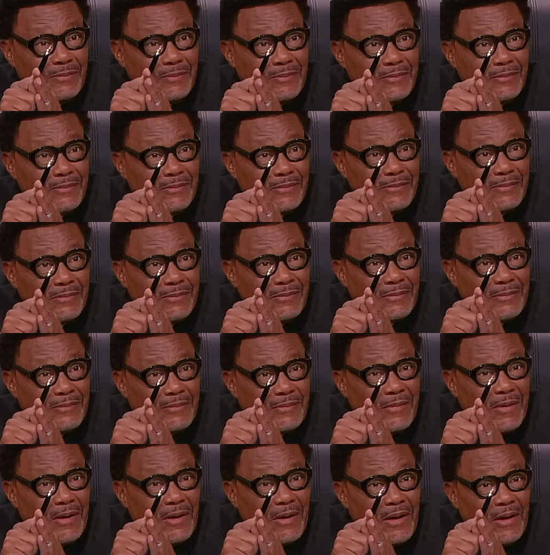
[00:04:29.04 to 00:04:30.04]
True.
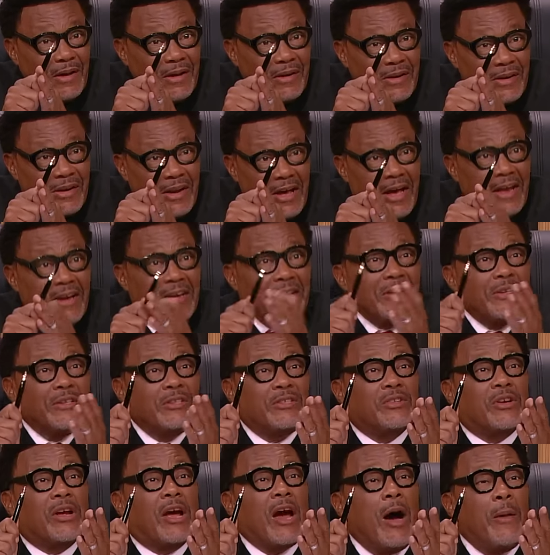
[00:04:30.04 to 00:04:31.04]

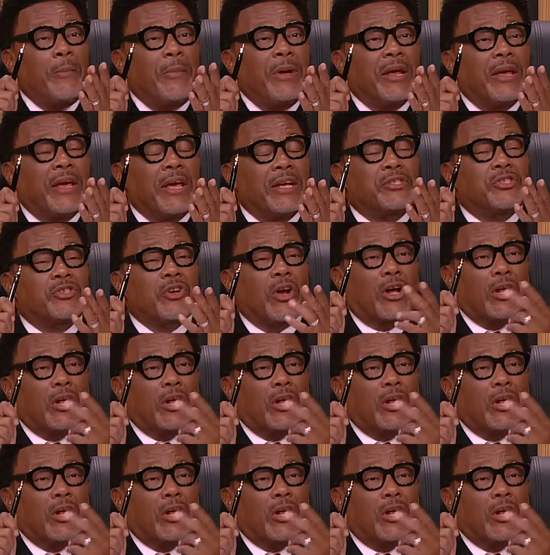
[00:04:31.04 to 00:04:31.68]
Doesn't come and get your